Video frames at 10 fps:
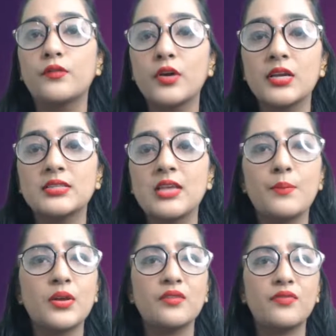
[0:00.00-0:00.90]
For
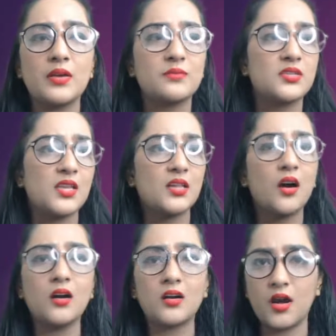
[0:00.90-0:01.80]
example, if I'm saying
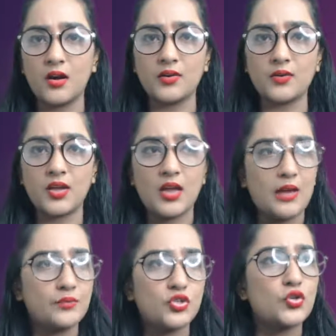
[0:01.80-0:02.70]
a car, okay,
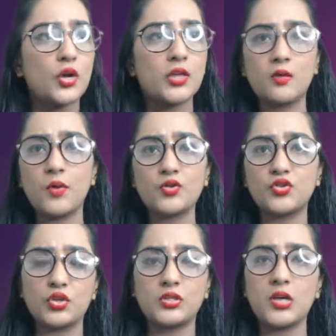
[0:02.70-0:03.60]
I'm just talking about
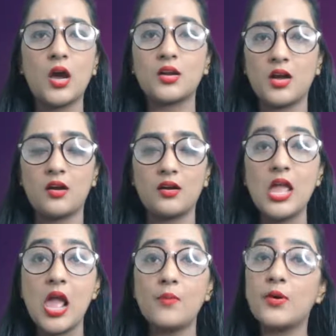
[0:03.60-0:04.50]
just a car.
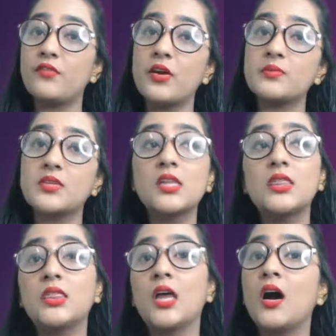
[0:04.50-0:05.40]
But if I'm
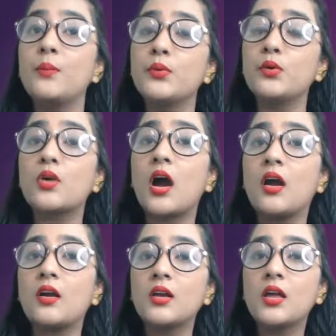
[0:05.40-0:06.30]
saying the blue
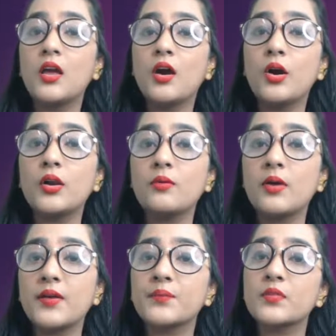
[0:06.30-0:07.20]
car, all
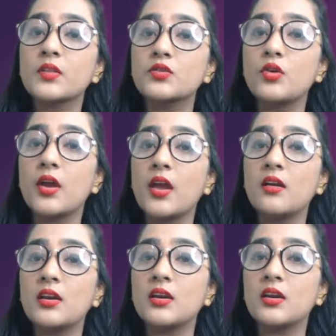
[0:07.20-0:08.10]
right, so
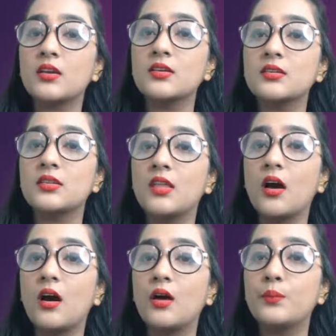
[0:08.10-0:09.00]
herein it is
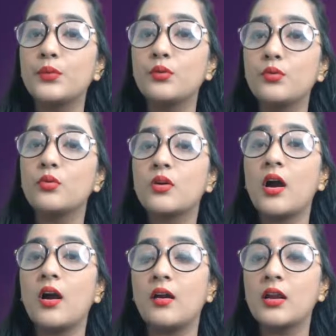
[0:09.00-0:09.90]
the blue
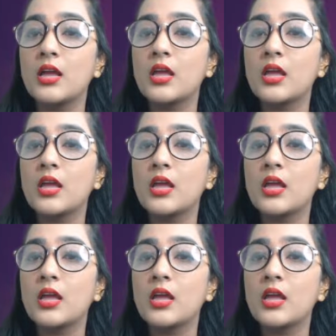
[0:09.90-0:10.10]
car.